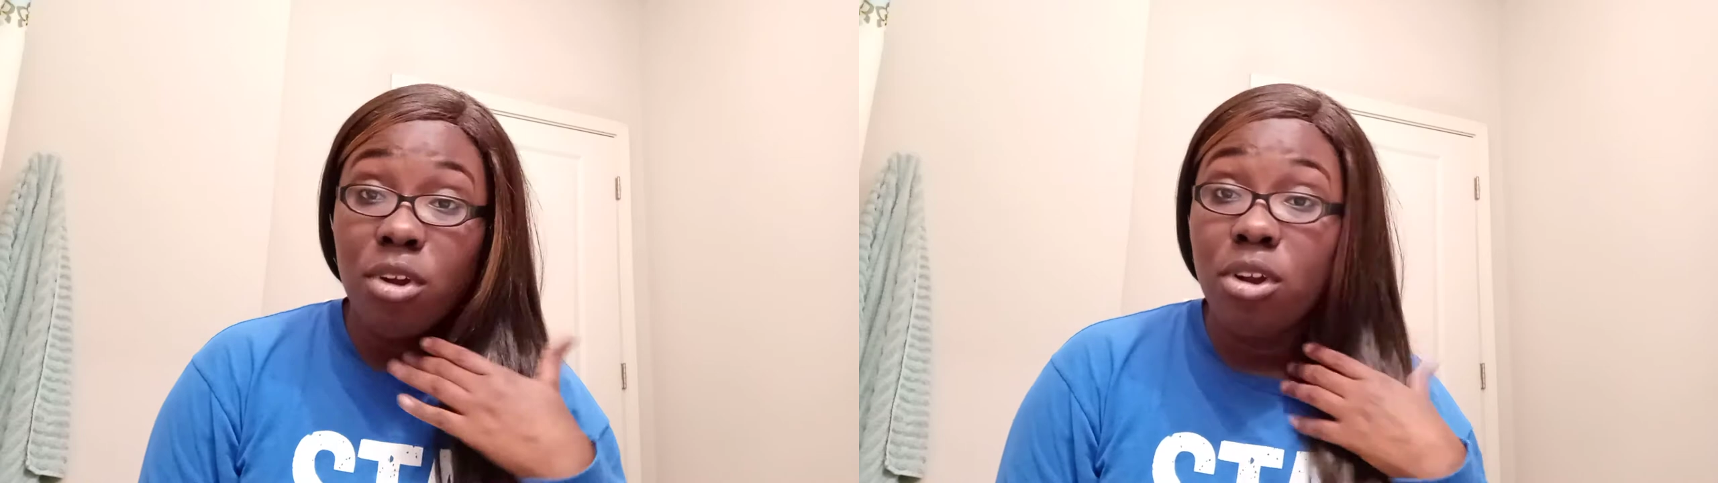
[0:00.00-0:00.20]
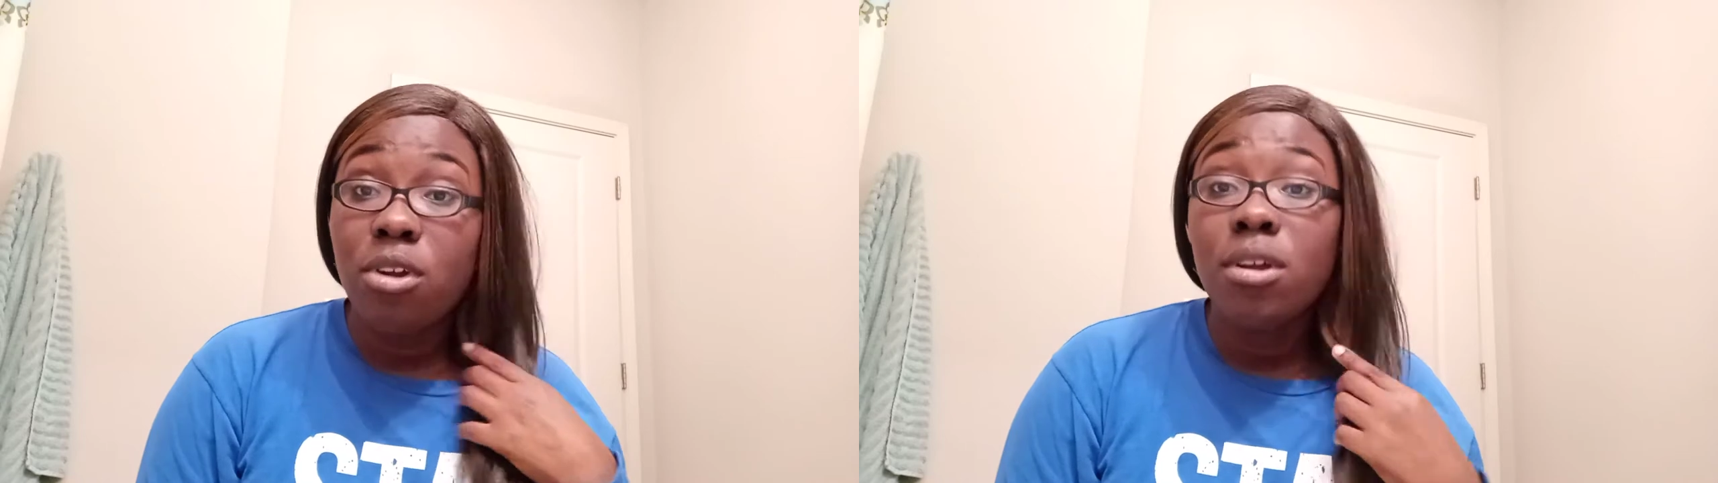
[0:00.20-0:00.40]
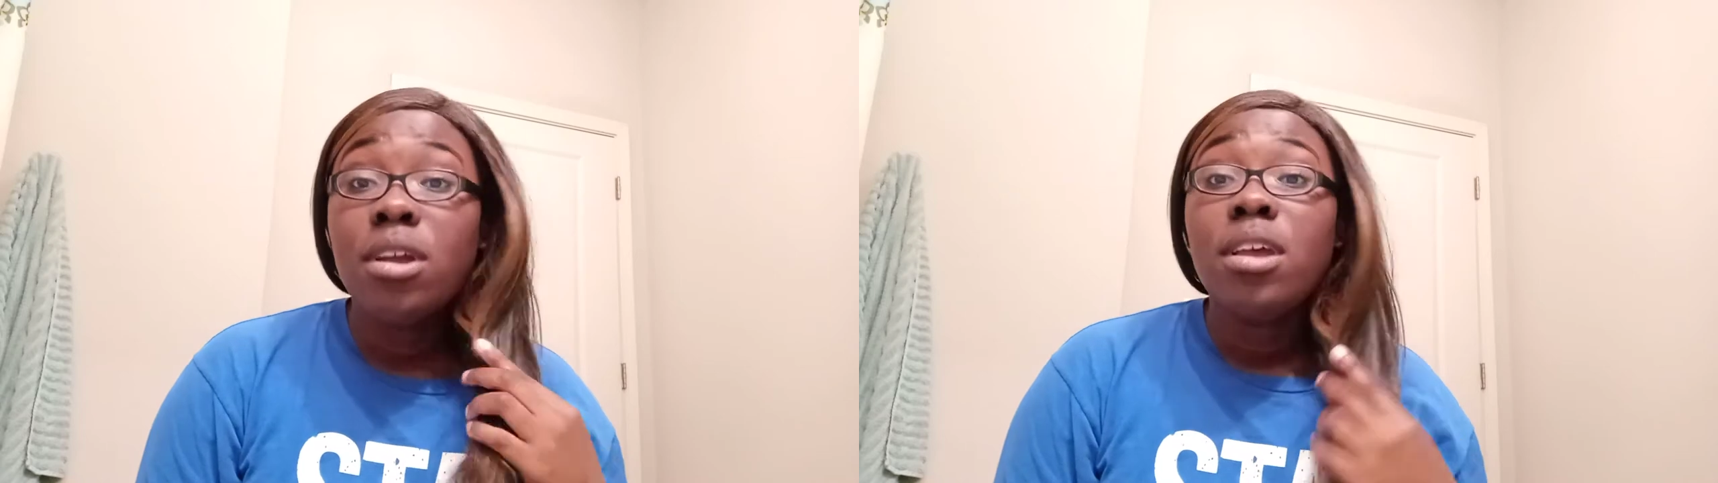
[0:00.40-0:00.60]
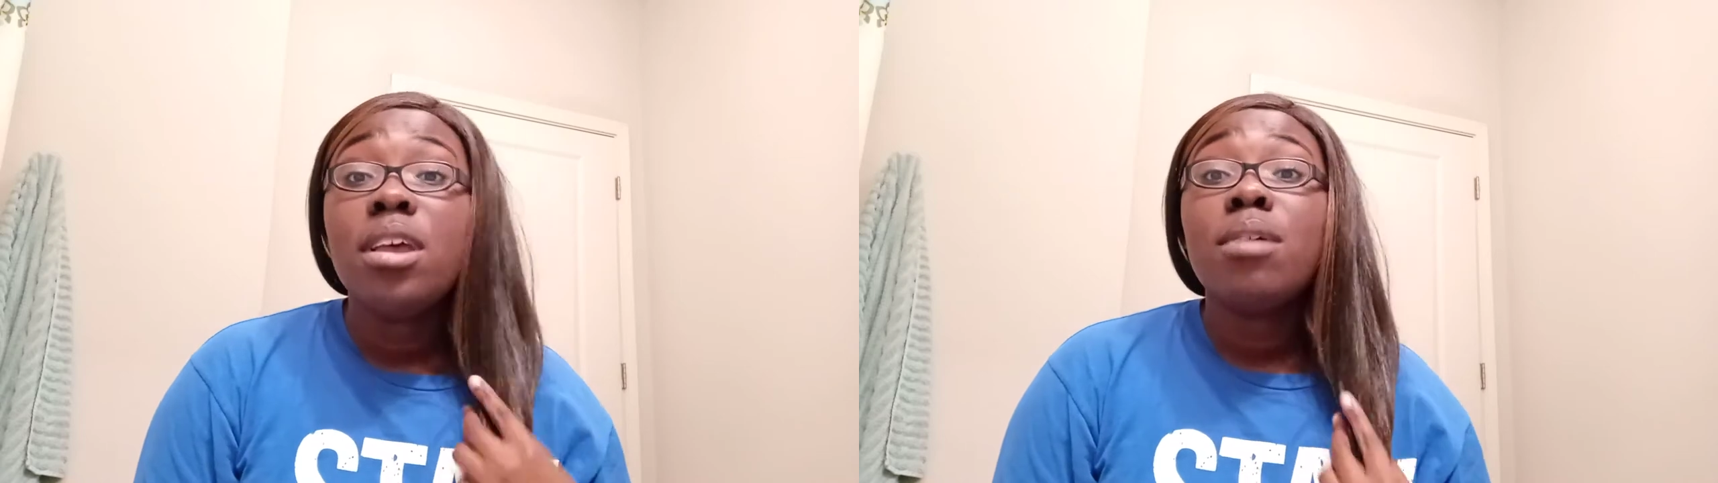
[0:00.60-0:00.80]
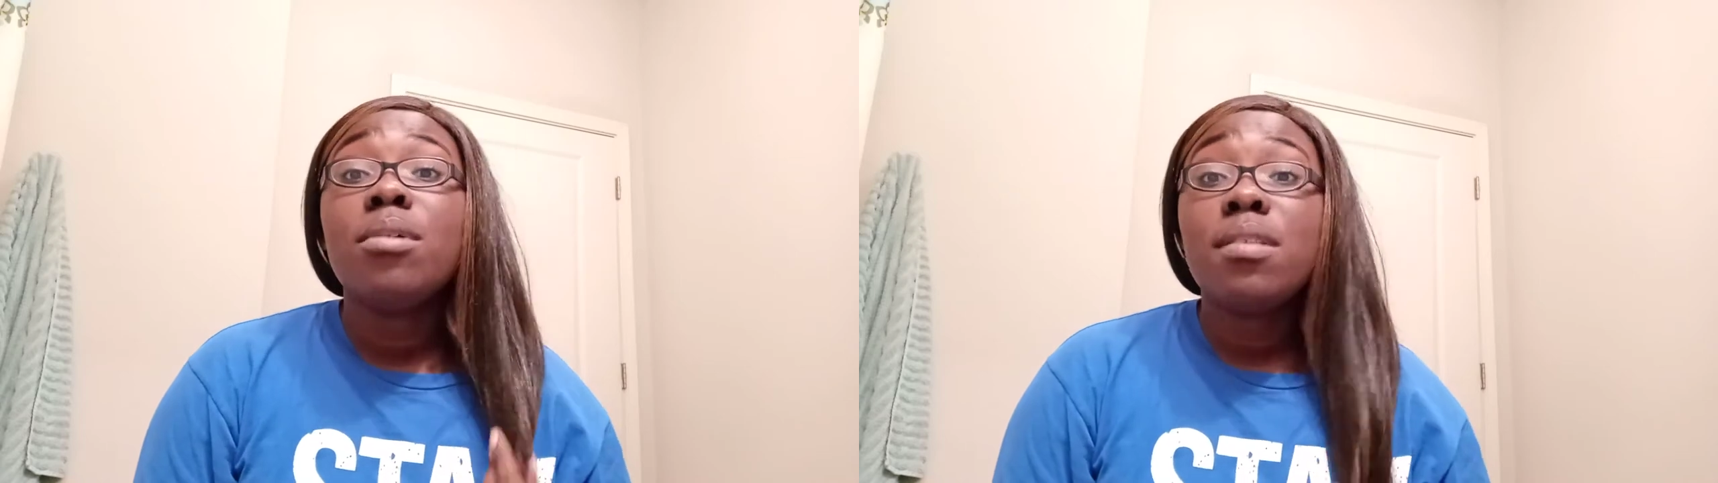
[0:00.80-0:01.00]
her
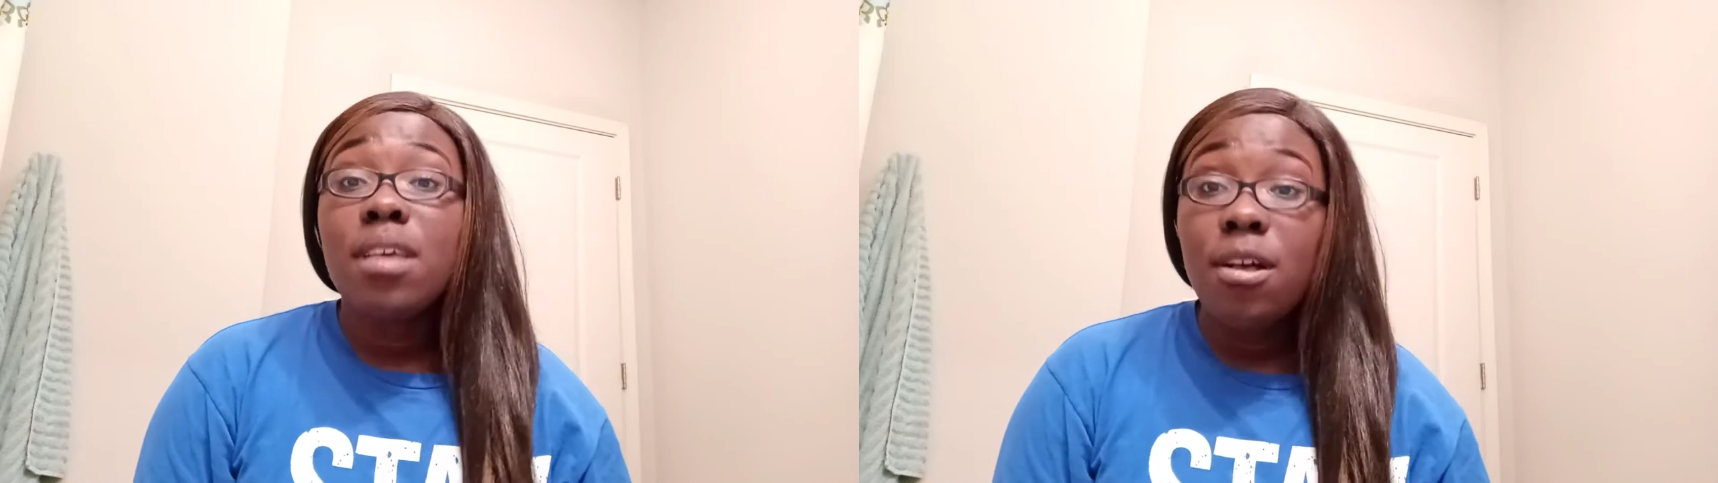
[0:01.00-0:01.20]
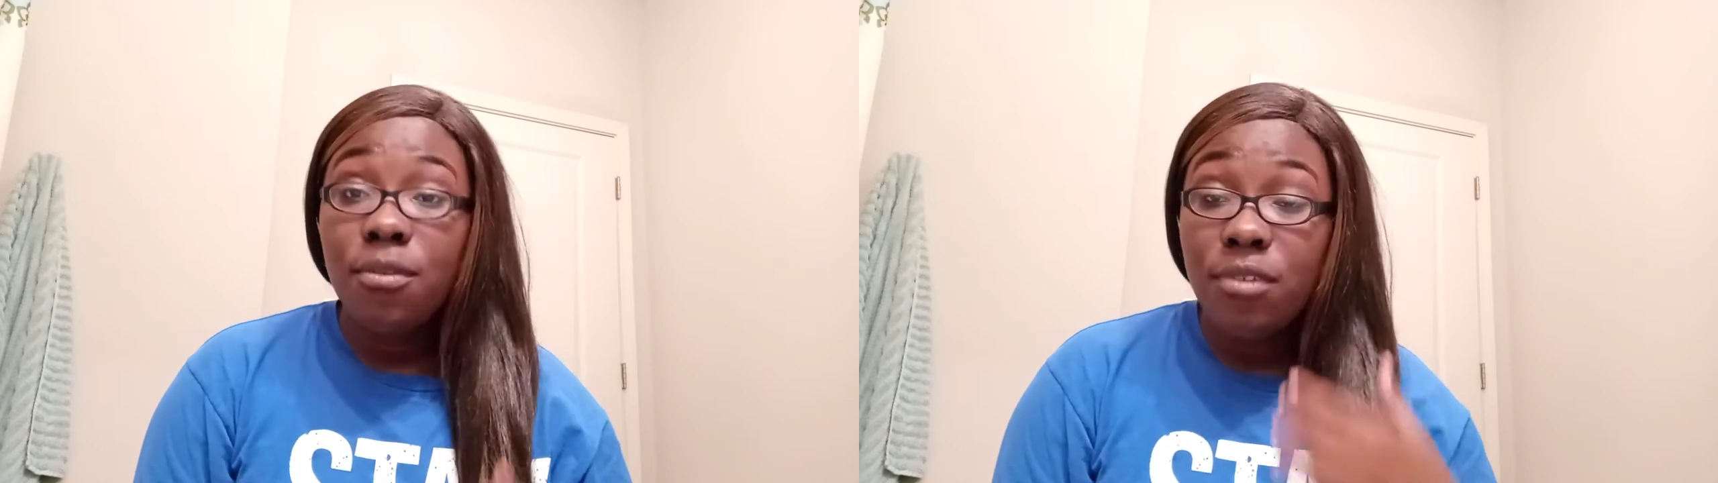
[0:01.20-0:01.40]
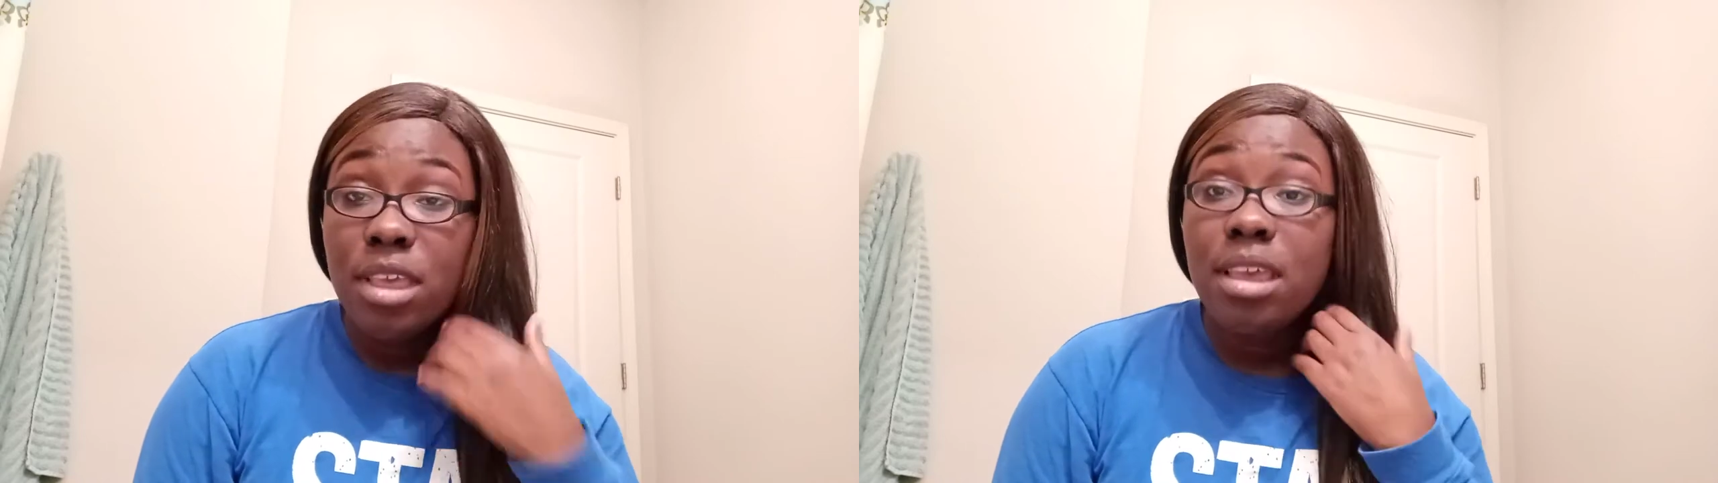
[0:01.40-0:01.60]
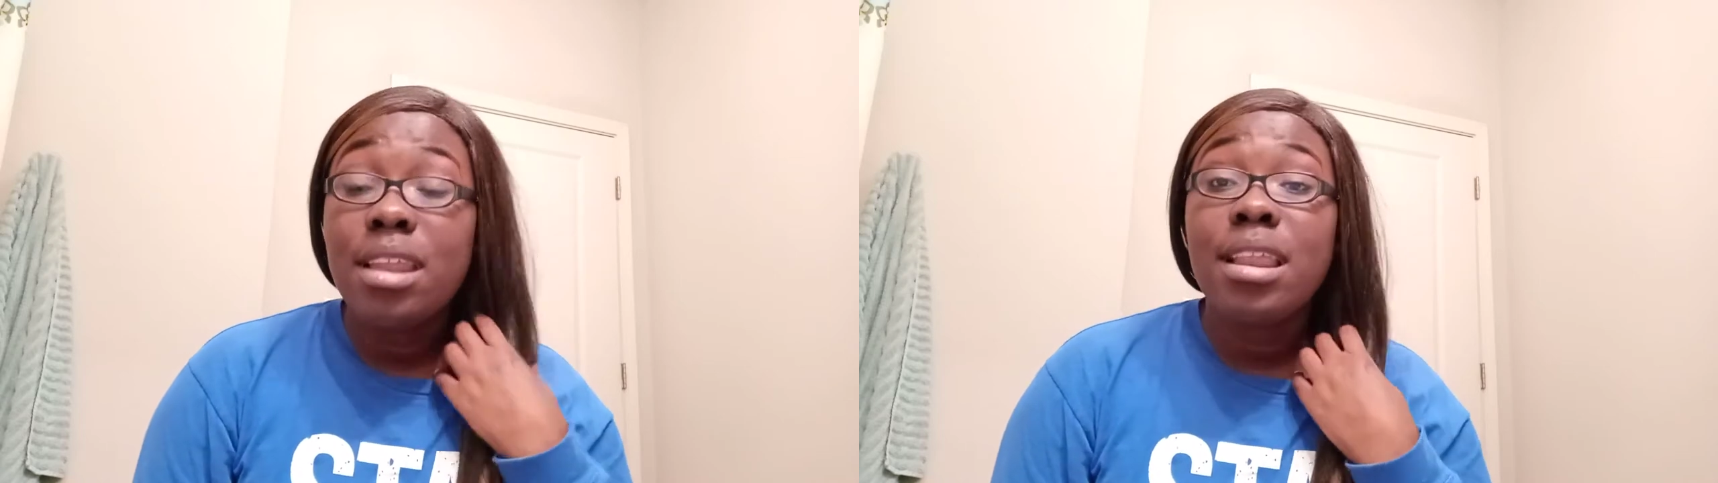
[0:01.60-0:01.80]
and what's healthy,